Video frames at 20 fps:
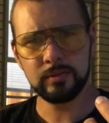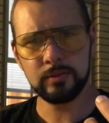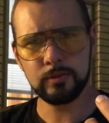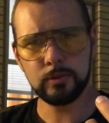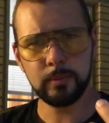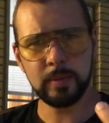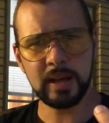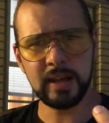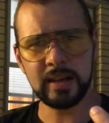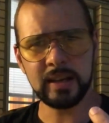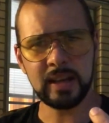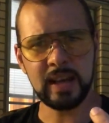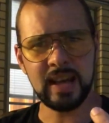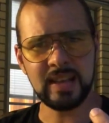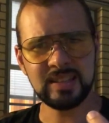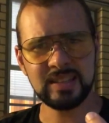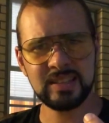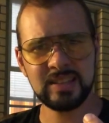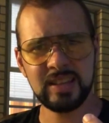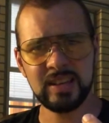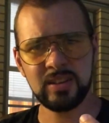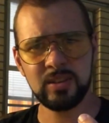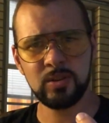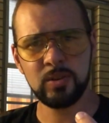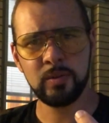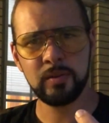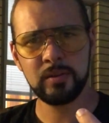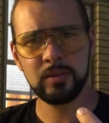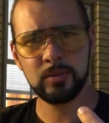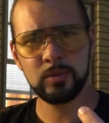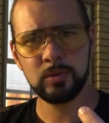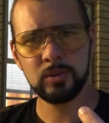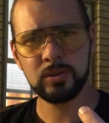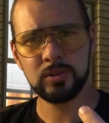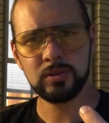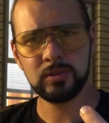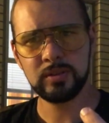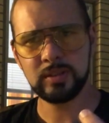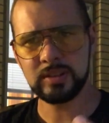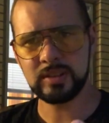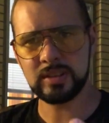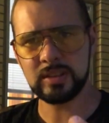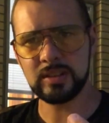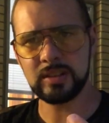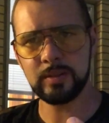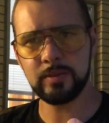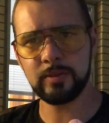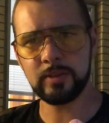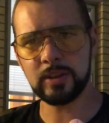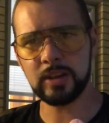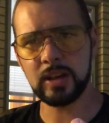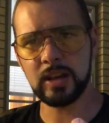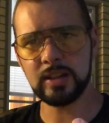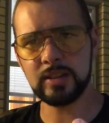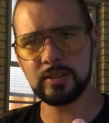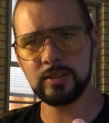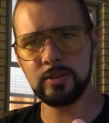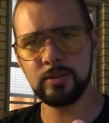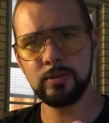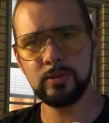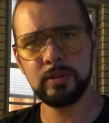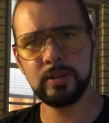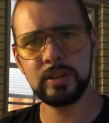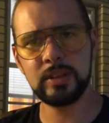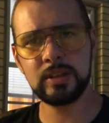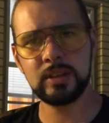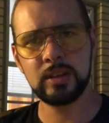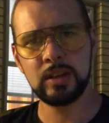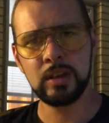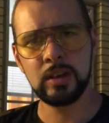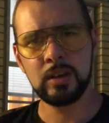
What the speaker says: Robotnik hasn't taken over the world, and it's a different continuity.